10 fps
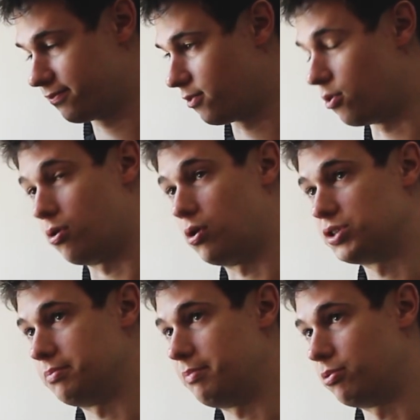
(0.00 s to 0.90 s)
for
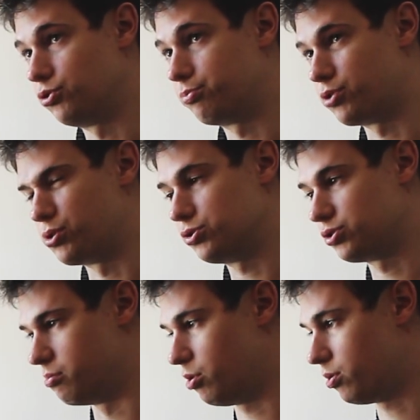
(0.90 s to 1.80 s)
other people to produce
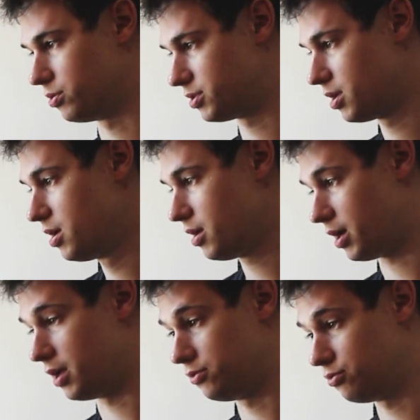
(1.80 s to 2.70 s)
your boards,
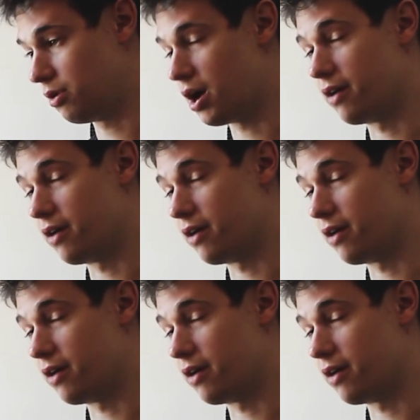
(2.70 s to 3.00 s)
and to